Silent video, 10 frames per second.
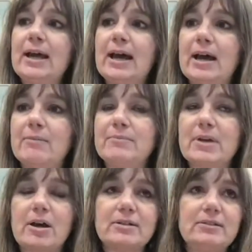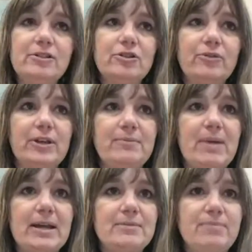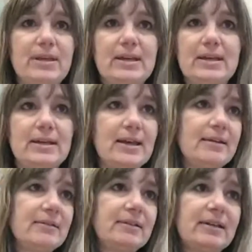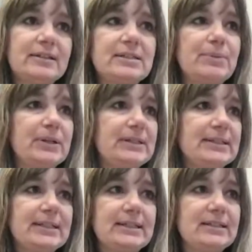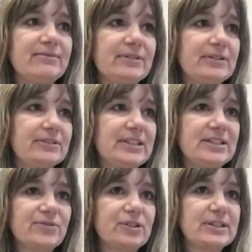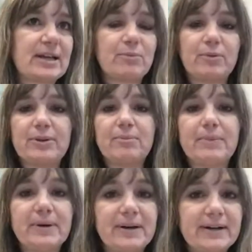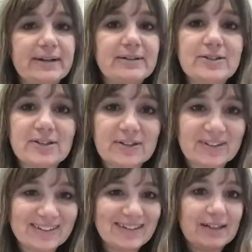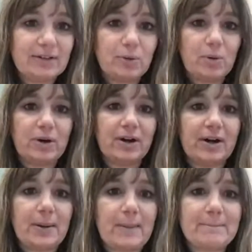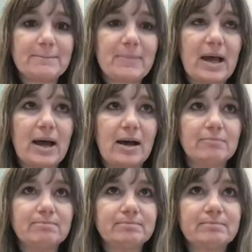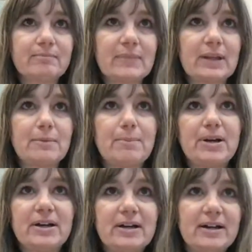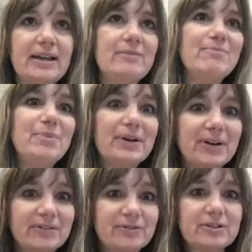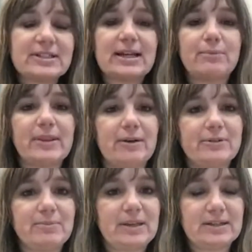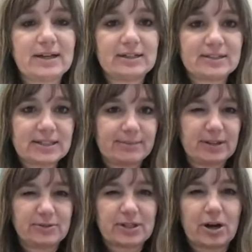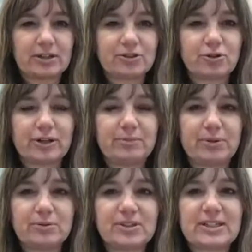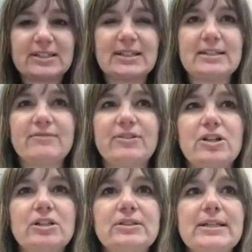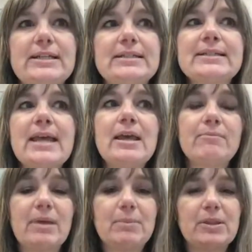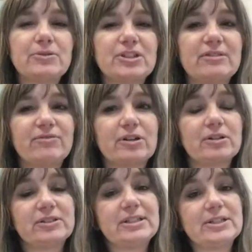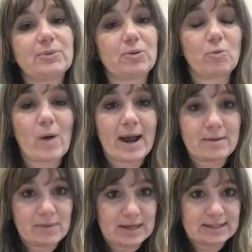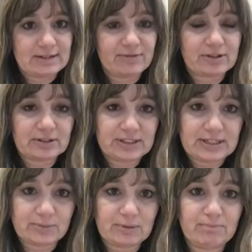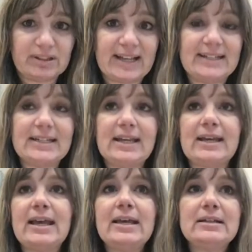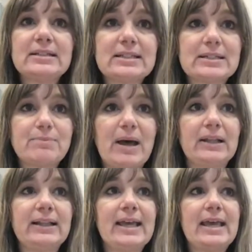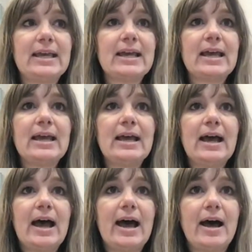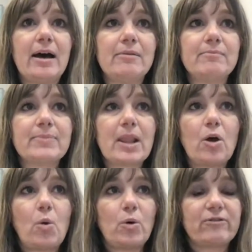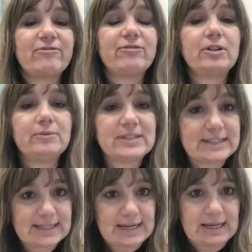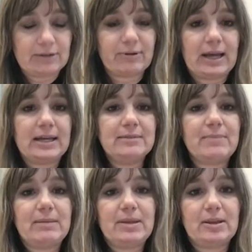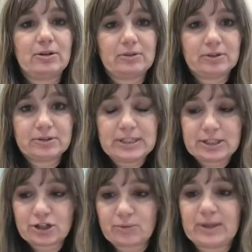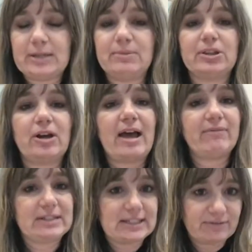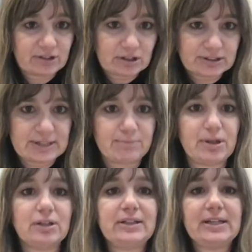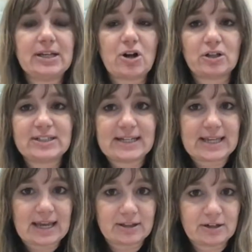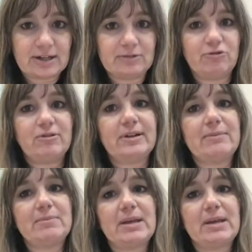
They might be experiencing difficulties, for example, with b and d, or um, p and b, for example. That would be kind of some of those auditory processing difficulties. Maybe there's difficulties with rhyming, difficulties with blending, spelling, or fluency, right? Maybe they're learning to read, but they're having difficulty pulling it all together and